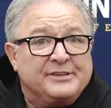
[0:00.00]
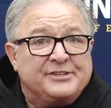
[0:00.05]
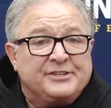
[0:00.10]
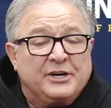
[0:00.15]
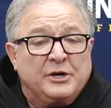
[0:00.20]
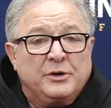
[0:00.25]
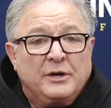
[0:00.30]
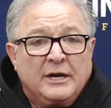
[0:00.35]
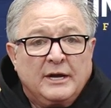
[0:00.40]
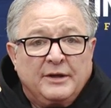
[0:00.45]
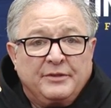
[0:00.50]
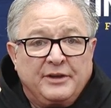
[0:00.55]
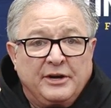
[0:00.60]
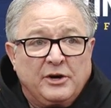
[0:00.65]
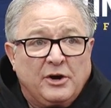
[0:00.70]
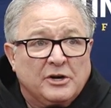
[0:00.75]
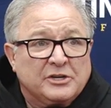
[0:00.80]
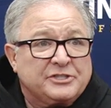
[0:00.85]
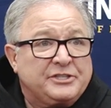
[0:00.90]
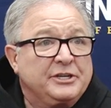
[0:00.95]
And so
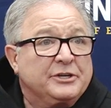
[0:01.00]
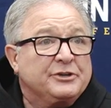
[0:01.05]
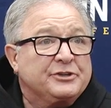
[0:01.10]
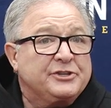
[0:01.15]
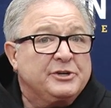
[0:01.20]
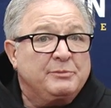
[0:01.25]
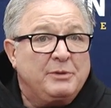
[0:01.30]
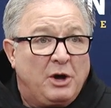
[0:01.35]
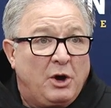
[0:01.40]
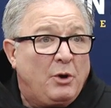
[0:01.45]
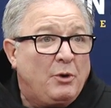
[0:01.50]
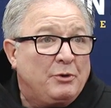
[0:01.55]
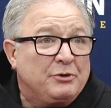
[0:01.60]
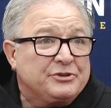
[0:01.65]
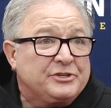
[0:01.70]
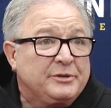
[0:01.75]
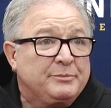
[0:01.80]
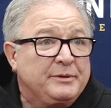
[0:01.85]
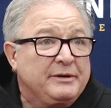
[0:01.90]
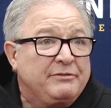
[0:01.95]
there are still some
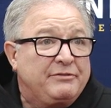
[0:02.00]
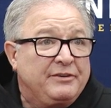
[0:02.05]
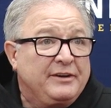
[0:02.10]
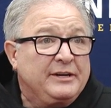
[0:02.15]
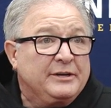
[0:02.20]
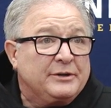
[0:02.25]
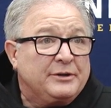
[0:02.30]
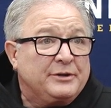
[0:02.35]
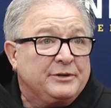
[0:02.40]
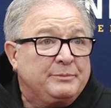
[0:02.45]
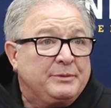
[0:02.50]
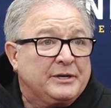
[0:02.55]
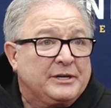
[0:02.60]
holes to be filled,